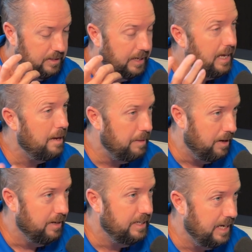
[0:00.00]
it came
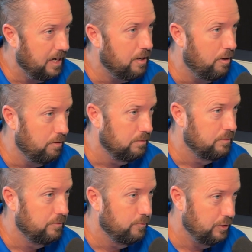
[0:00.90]
out he got caught
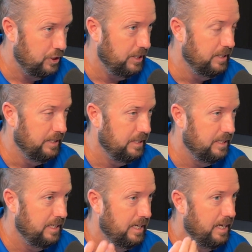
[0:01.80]
for cheating.
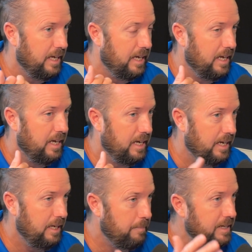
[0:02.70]

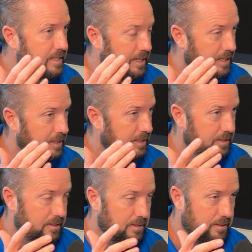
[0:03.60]
And he
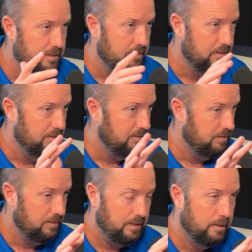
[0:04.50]
basically
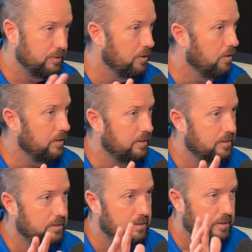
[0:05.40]
said, I'm sorry.
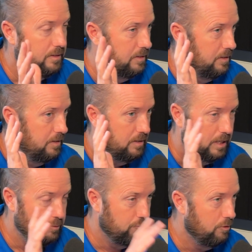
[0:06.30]

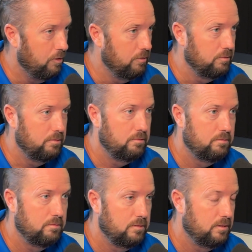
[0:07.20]
I was wrong.
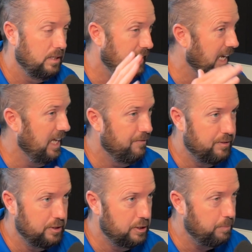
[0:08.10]
He
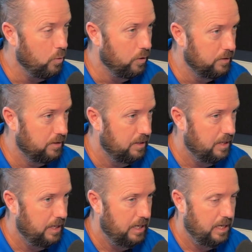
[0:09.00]
left the sport.
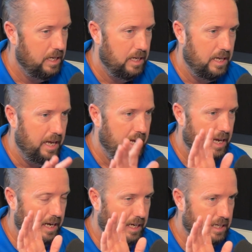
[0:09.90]

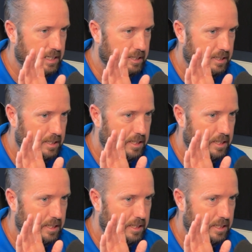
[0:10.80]
And